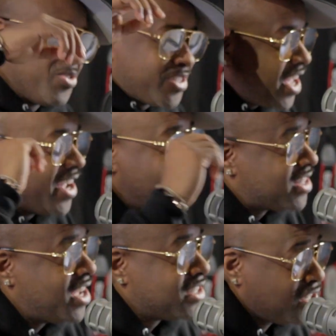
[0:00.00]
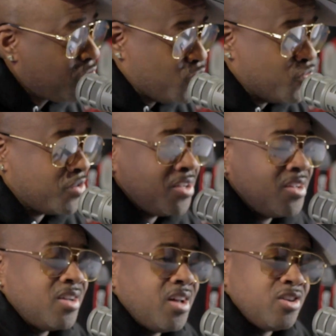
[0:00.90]
say anything to you.
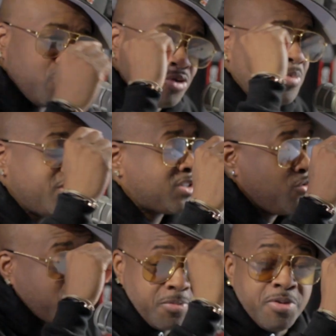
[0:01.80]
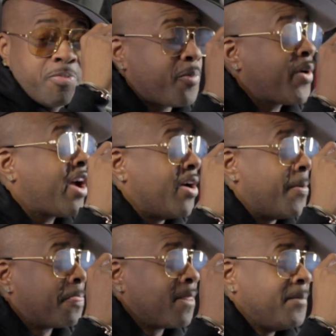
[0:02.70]
You should be prepared.
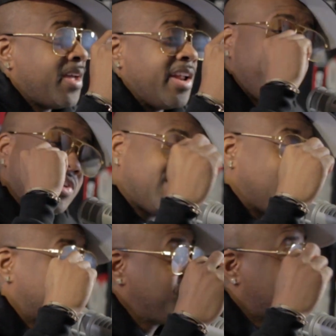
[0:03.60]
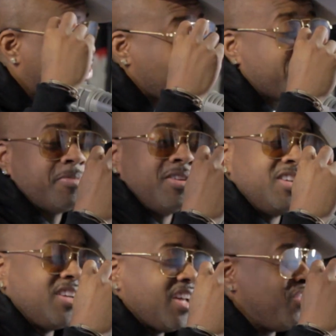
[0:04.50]
And if he tells you to jump
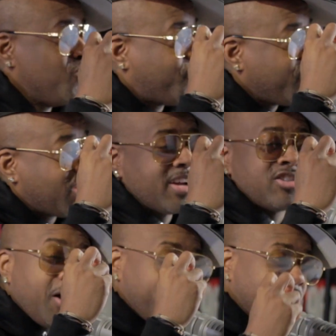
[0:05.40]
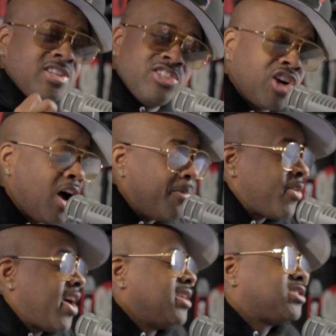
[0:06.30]
and you feel like jumping, then jump,
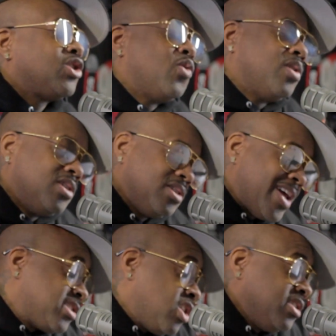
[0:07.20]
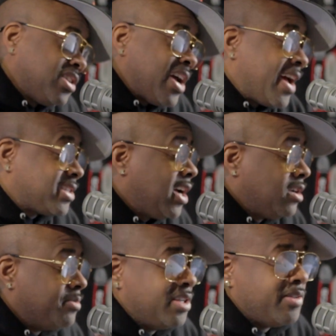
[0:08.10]
right? So that's the only thing I tell
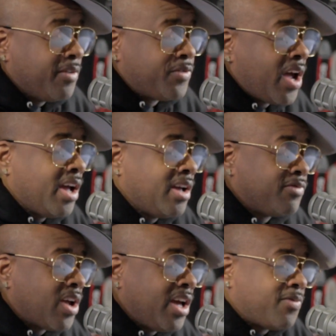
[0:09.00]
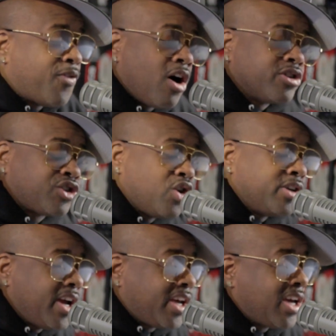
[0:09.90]
them. And if they fall short
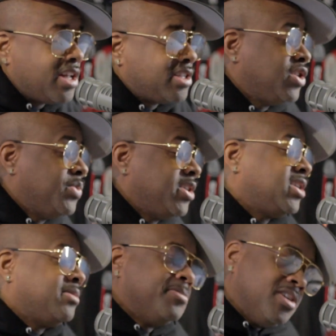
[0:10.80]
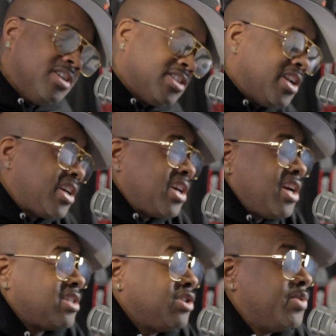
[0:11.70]
and they can't deal with it, then they
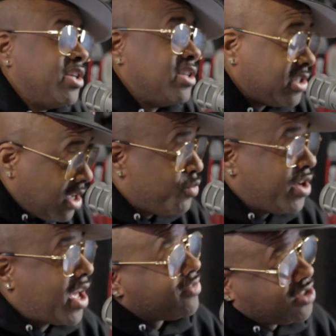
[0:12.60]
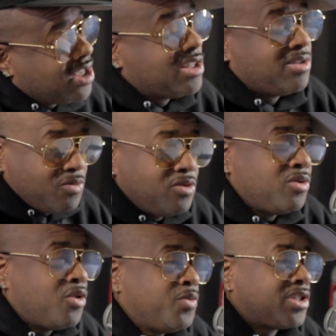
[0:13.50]
can't deal with it. And we have seen, we've
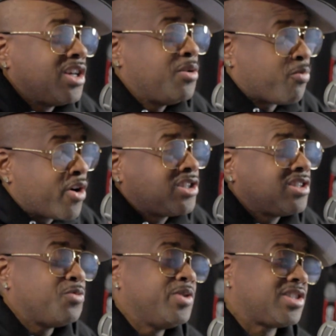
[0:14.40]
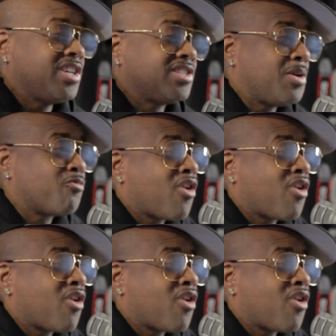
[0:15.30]
seen the pressures and we've seen some